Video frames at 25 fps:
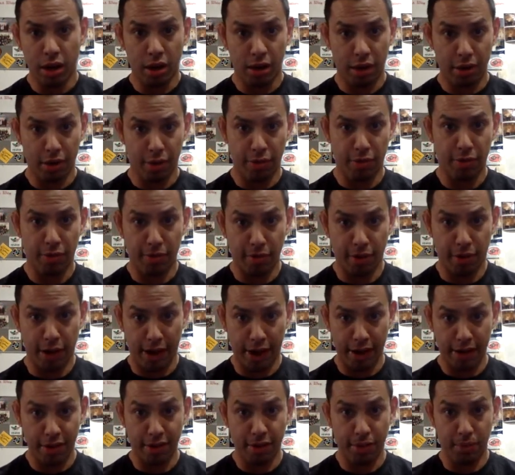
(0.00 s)
your
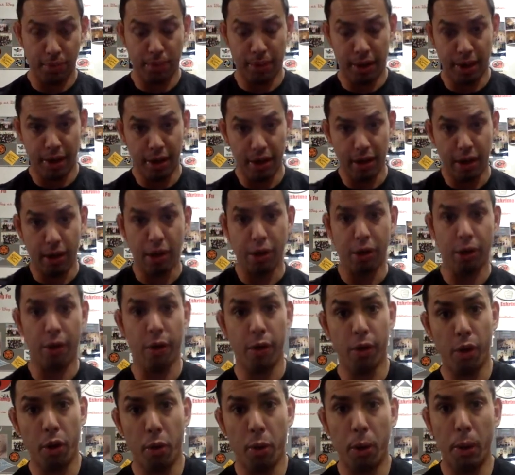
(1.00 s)
front but your
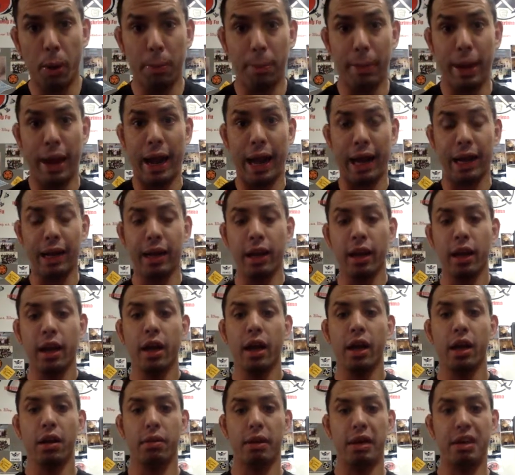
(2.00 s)
lower back
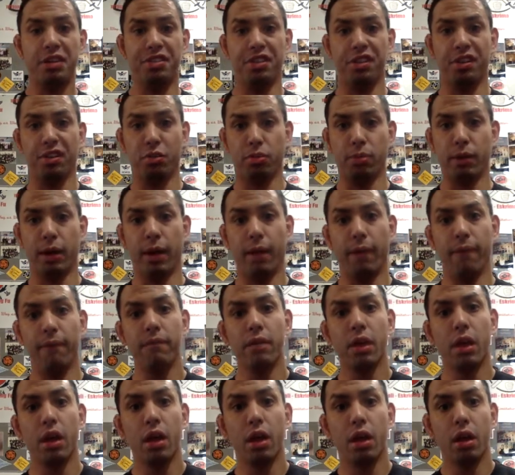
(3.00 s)
region as well.
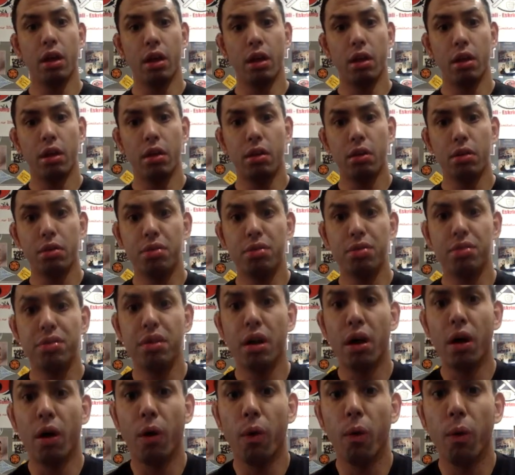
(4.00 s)

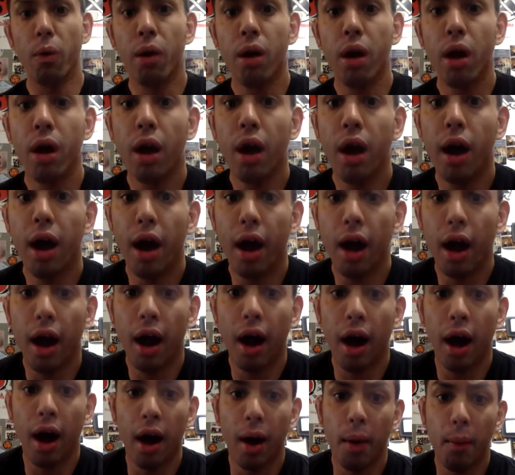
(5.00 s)
So,
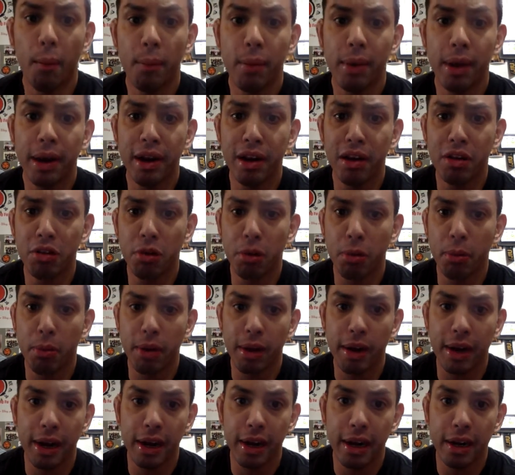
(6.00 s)
here's what
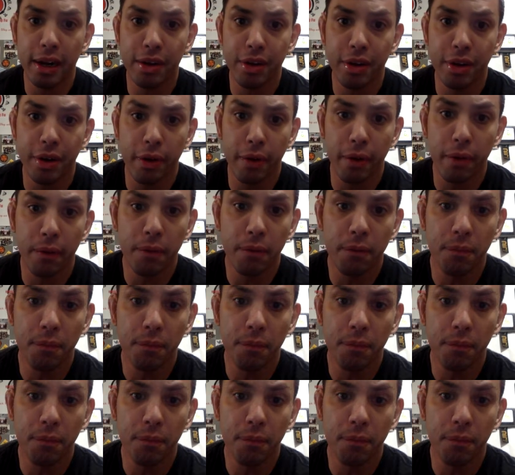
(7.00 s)
we're gonna do.